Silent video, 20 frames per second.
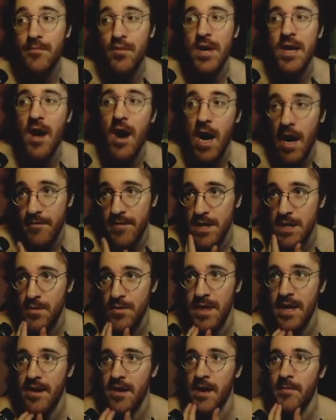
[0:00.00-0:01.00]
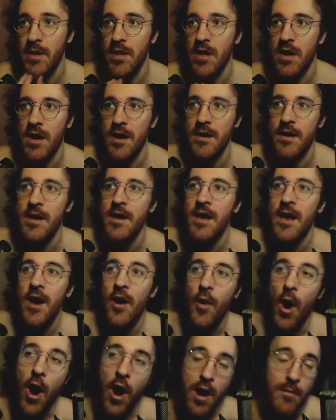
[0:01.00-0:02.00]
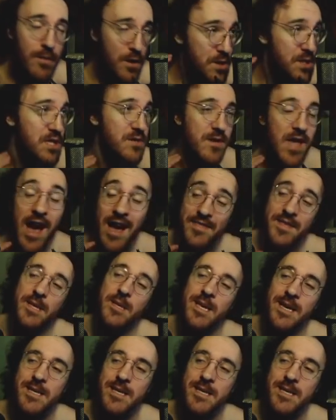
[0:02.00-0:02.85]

be pretty obvious when they come along. Almost got the